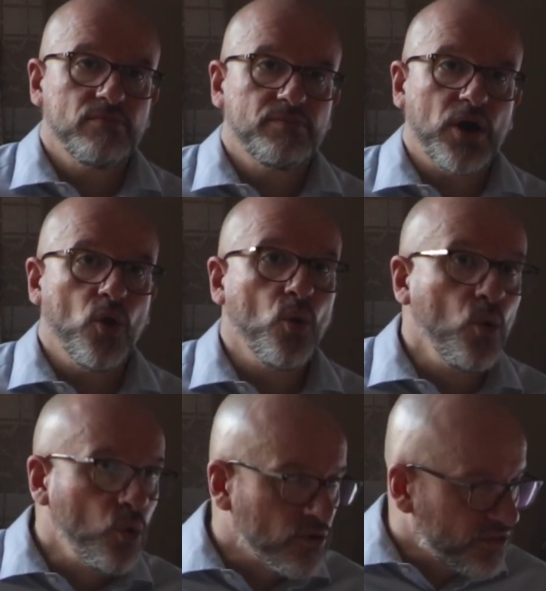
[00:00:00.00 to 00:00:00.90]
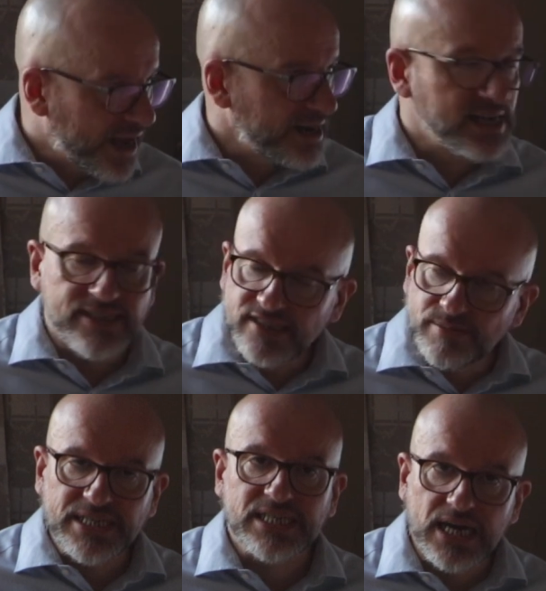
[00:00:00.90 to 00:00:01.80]
But all of that needs to
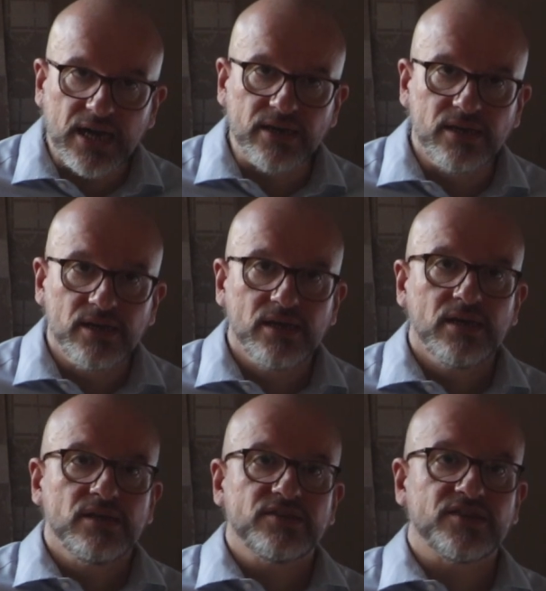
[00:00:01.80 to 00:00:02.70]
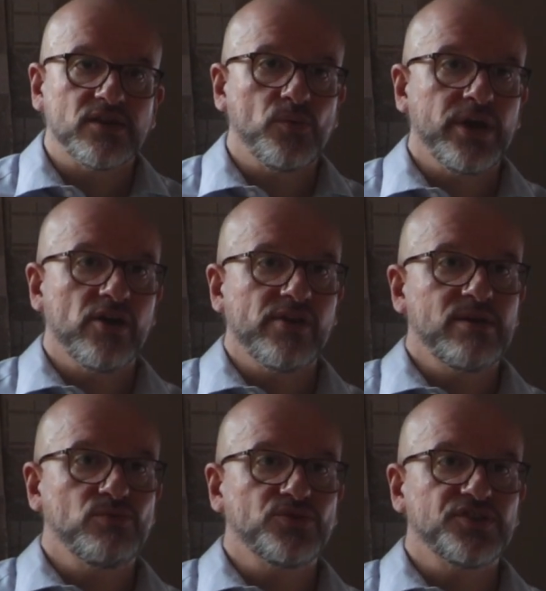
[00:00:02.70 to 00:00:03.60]
be done so that we are
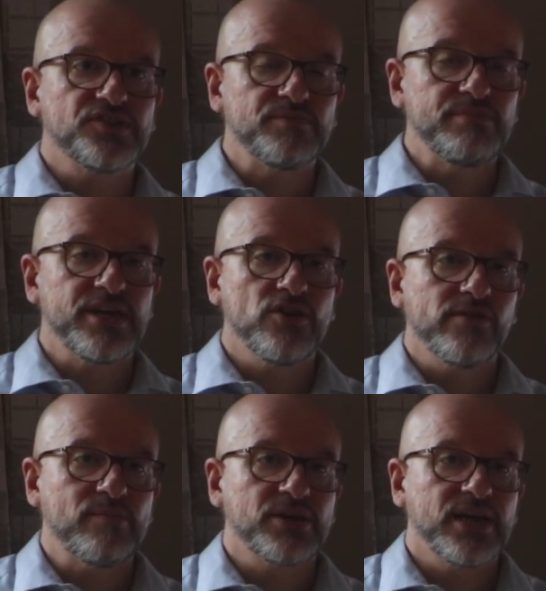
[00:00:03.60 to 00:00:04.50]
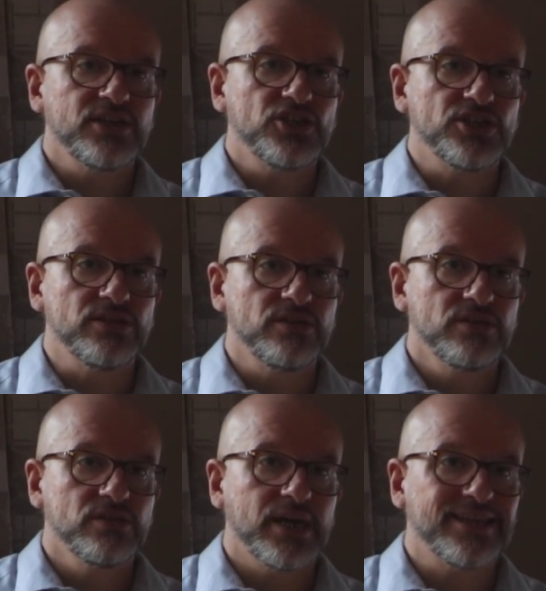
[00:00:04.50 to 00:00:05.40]
able to submit your application
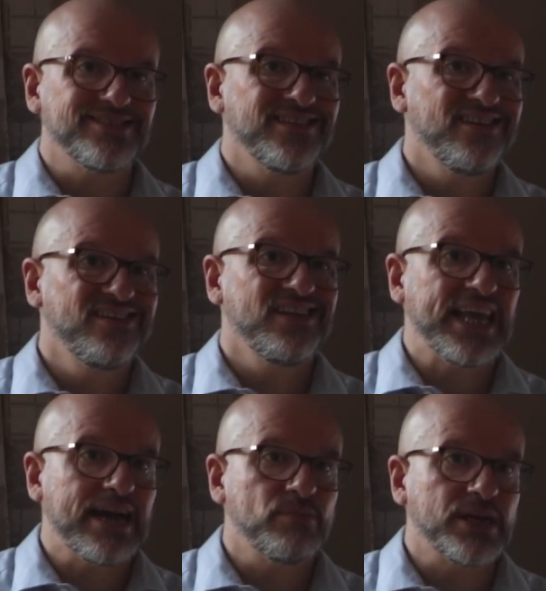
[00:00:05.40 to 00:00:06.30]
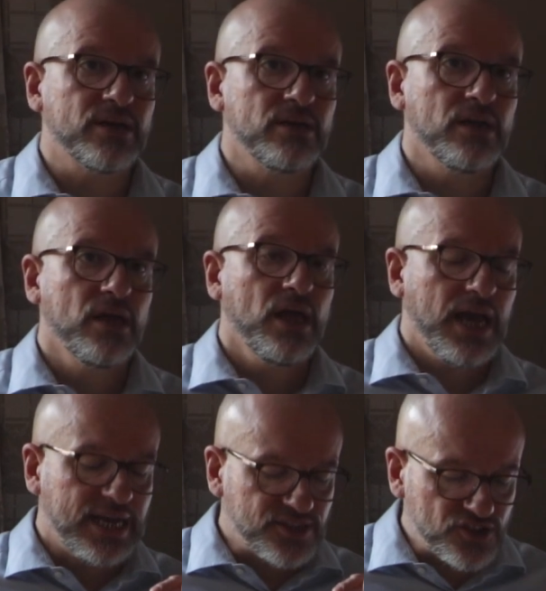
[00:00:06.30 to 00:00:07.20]
as an early applicant
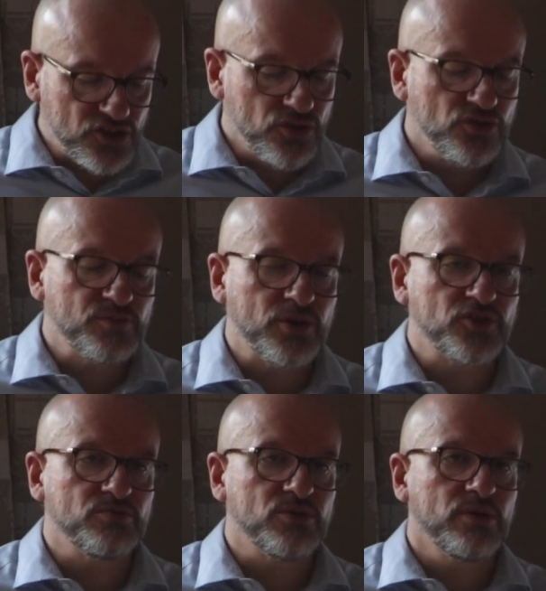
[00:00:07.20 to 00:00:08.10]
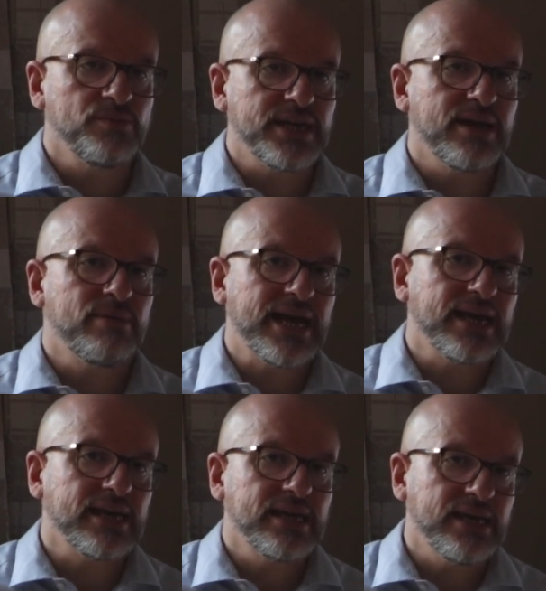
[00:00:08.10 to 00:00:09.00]
as soon as possible when we get
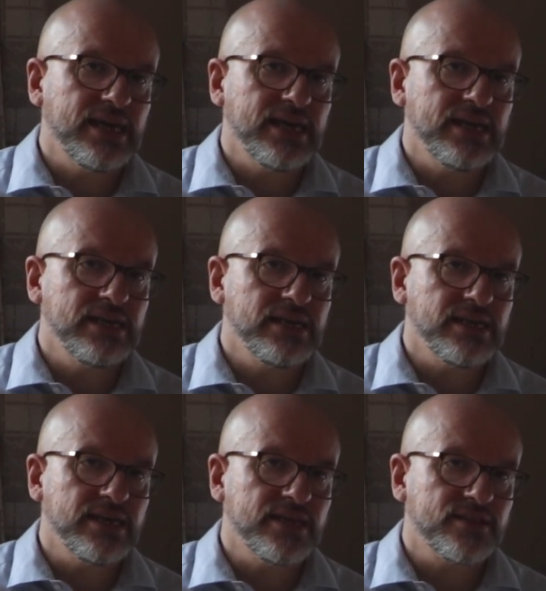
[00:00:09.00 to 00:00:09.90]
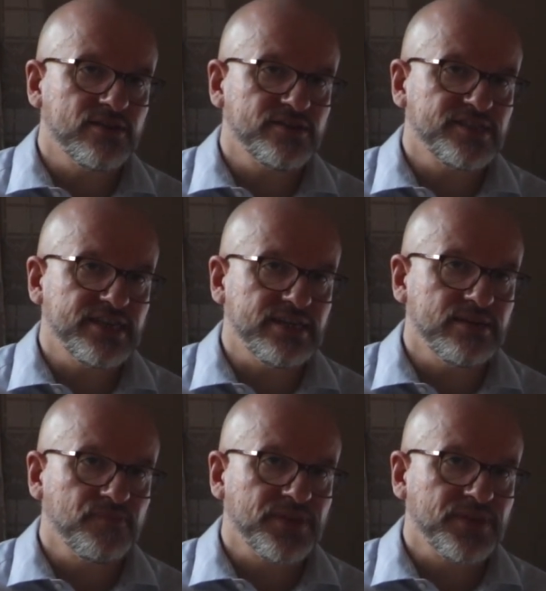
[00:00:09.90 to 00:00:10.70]
back in year 13.